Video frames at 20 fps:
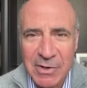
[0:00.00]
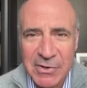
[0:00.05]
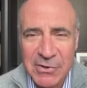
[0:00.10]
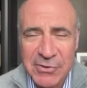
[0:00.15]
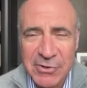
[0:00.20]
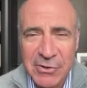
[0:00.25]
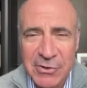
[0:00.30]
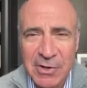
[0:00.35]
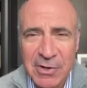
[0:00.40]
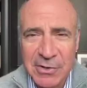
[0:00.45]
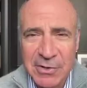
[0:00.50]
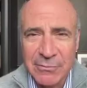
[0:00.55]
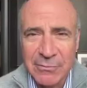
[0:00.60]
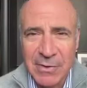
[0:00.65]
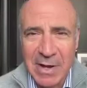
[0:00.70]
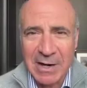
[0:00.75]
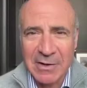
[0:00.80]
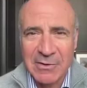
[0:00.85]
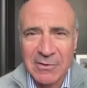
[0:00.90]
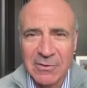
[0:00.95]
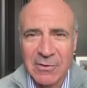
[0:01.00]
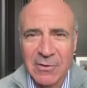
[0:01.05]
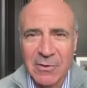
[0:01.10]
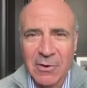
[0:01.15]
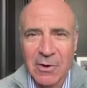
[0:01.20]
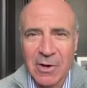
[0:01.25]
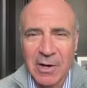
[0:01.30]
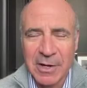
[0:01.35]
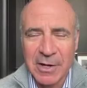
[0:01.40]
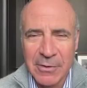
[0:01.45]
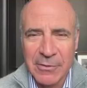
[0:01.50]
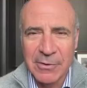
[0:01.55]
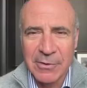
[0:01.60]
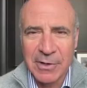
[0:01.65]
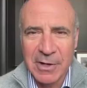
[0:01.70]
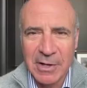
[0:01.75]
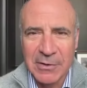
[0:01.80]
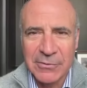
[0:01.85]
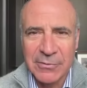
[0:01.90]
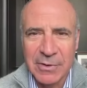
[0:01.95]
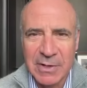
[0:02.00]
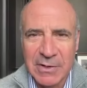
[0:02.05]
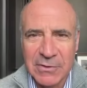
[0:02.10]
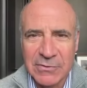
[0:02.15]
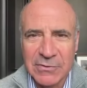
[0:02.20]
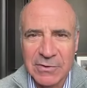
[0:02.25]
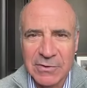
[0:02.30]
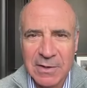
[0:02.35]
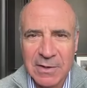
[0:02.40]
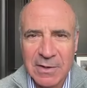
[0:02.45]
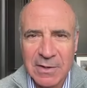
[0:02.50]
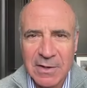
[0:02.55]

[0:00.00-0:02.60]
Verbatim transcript: deterrent effect on other countries,